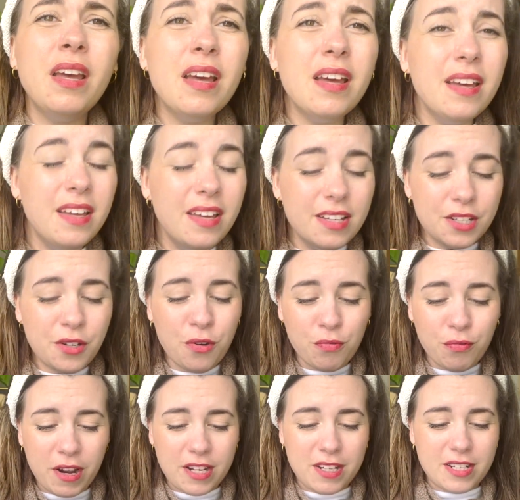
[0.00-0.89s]
It is
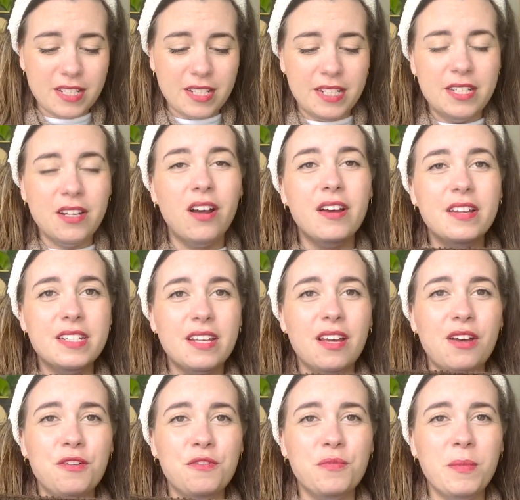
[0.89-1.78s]
horrendously tight to
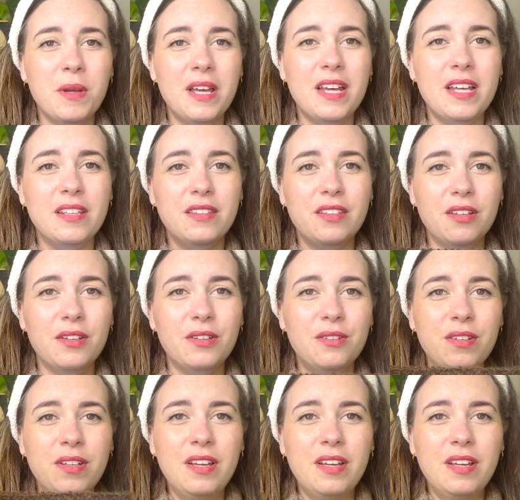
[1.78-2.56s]
get over my head though.